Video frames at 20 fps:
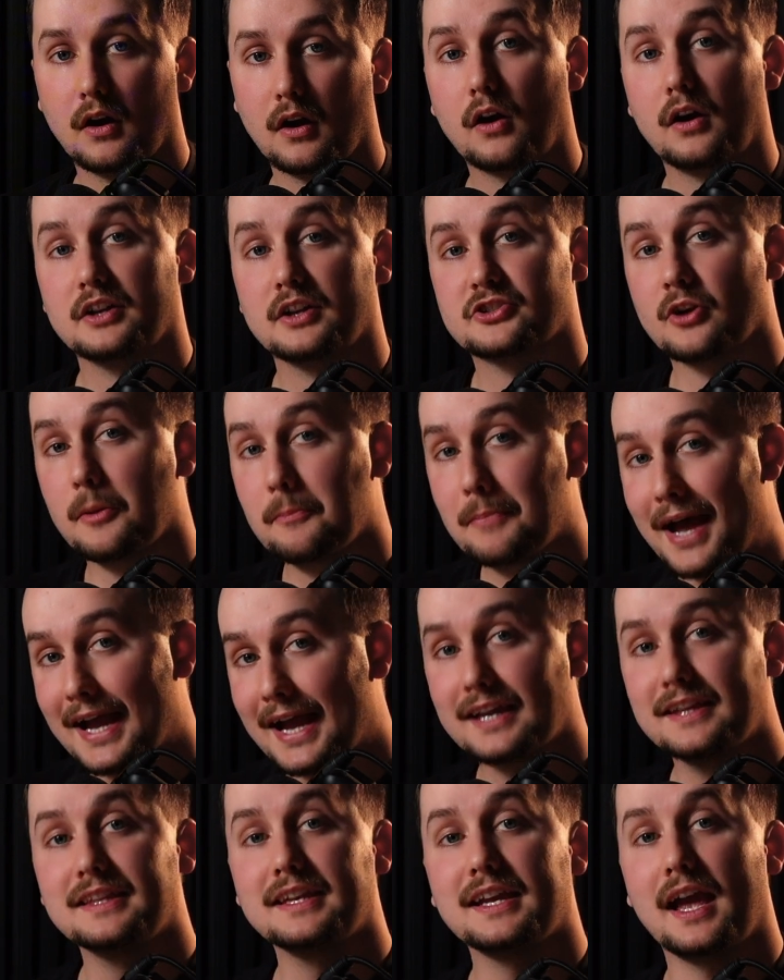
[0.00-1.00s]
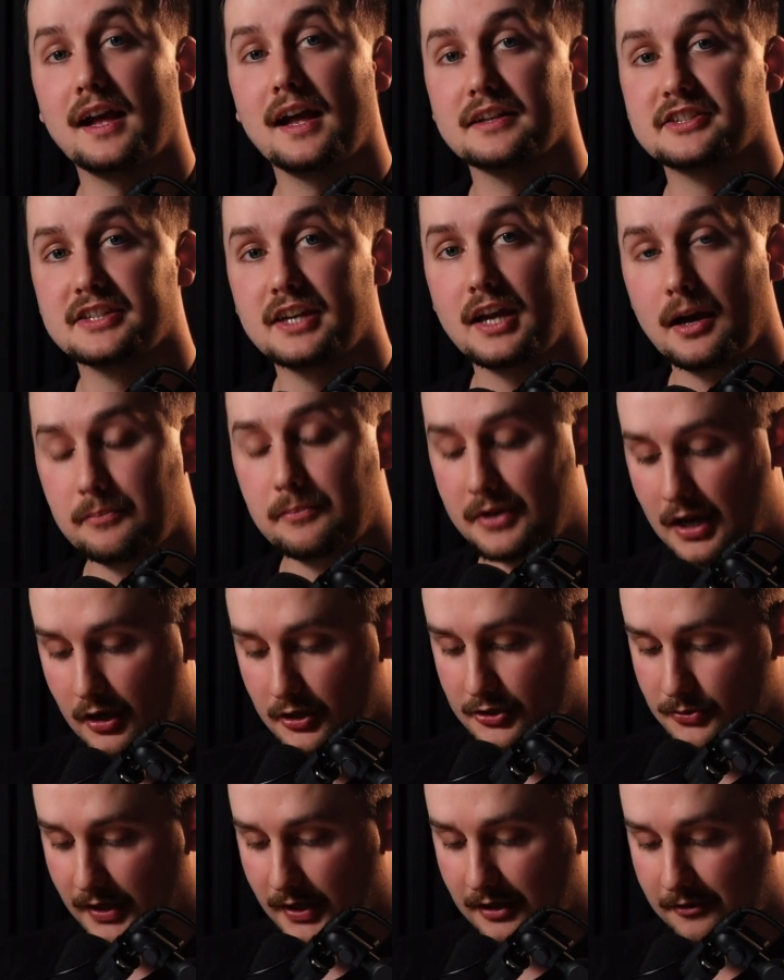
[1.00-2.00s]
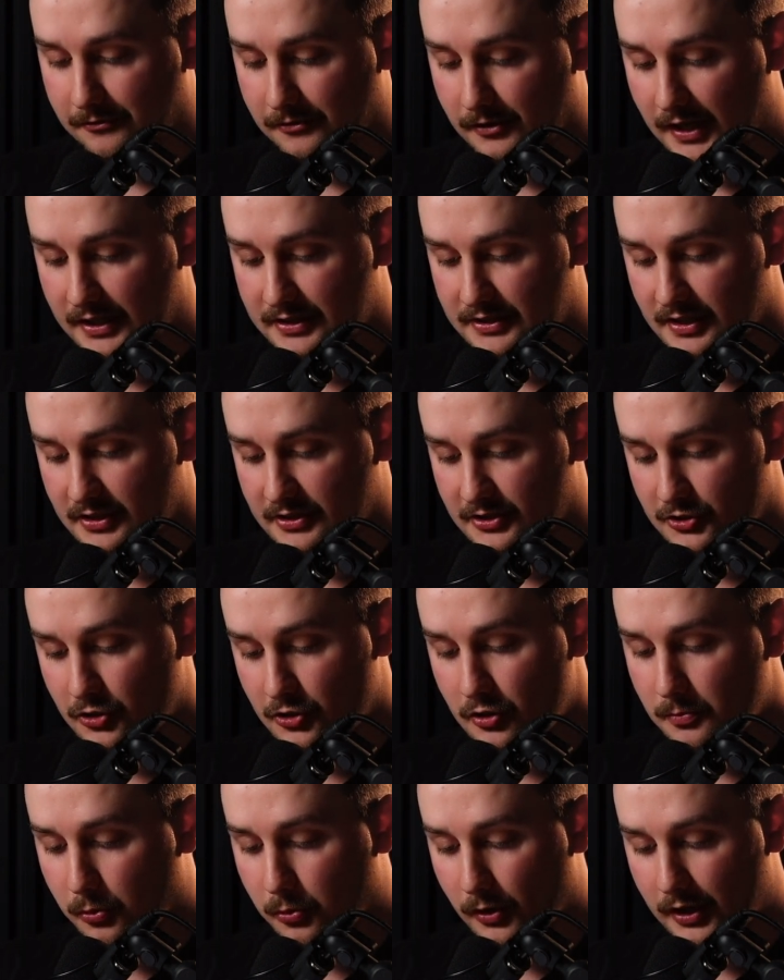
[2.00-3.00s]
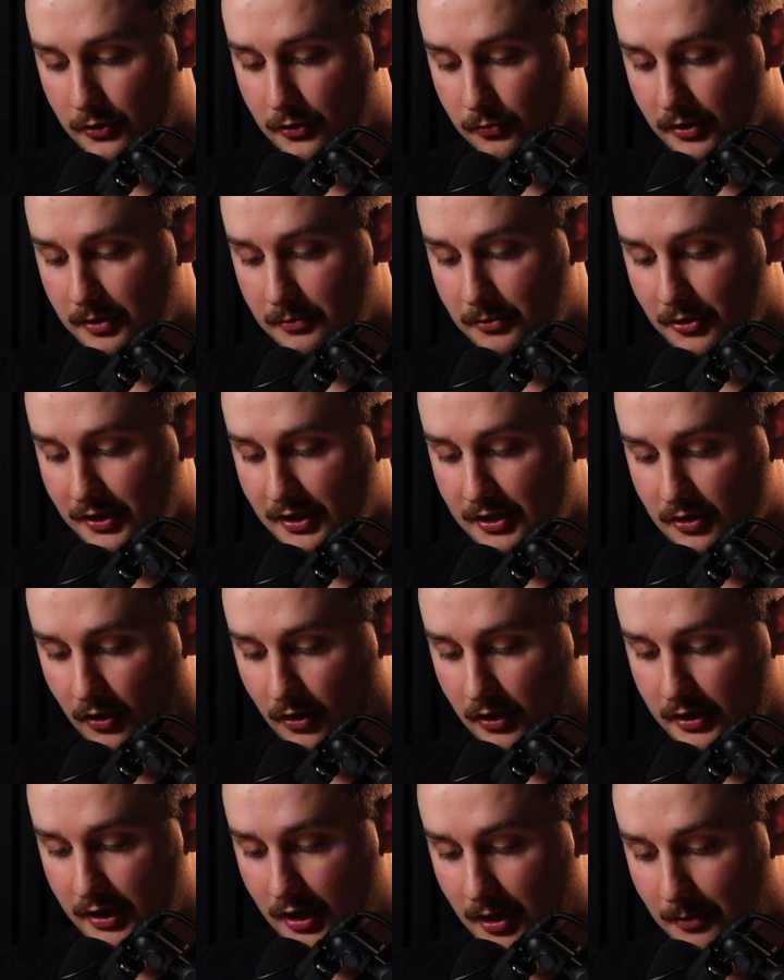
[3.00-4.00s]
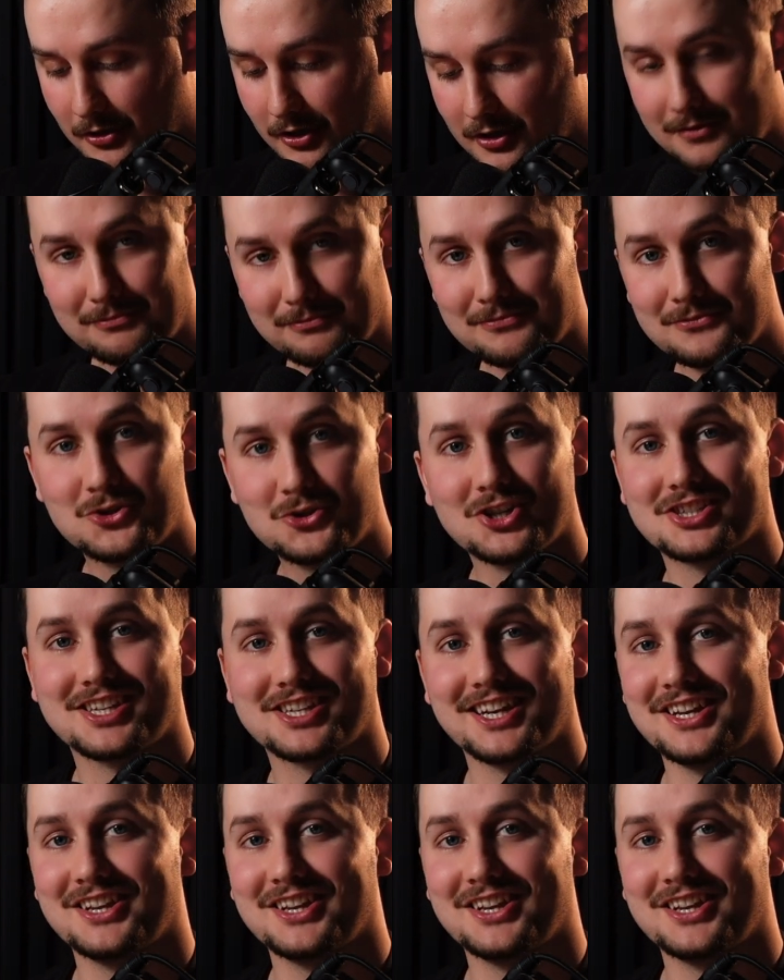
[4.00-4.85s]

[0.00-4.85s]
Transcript: All right, so I'm back in the Etsy app now, so I can flex this $2.3 million number. Just